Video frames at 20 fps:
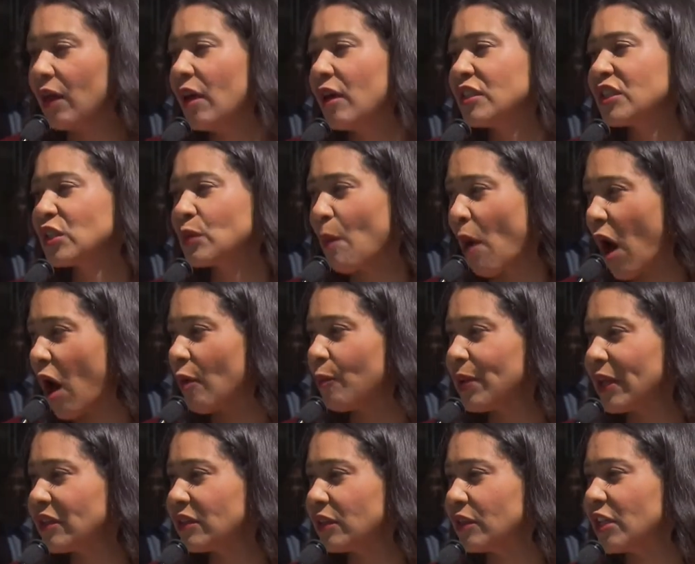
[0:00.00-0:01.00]
small
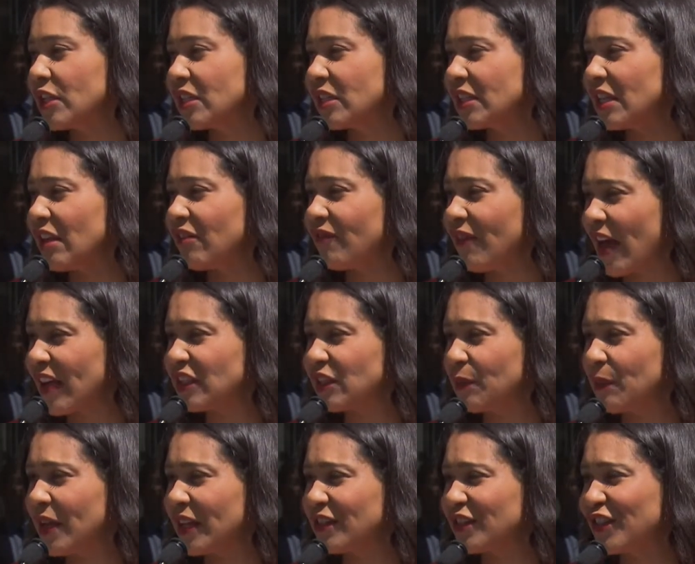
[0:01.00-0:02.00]
business
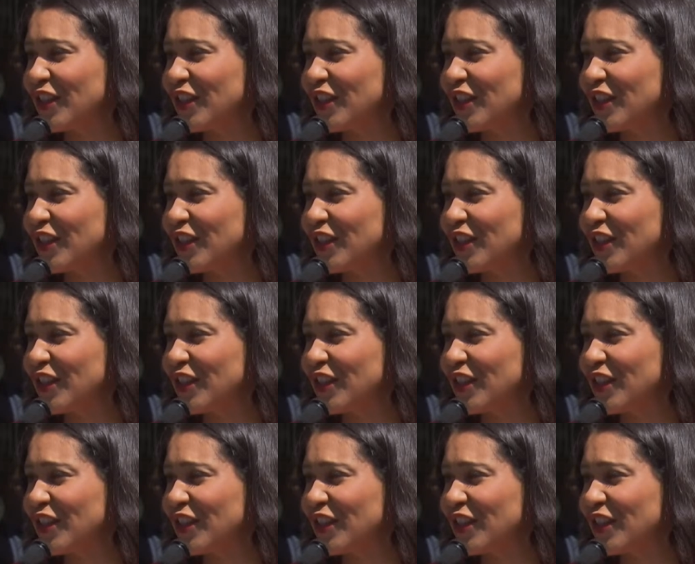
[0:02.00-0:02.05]
investments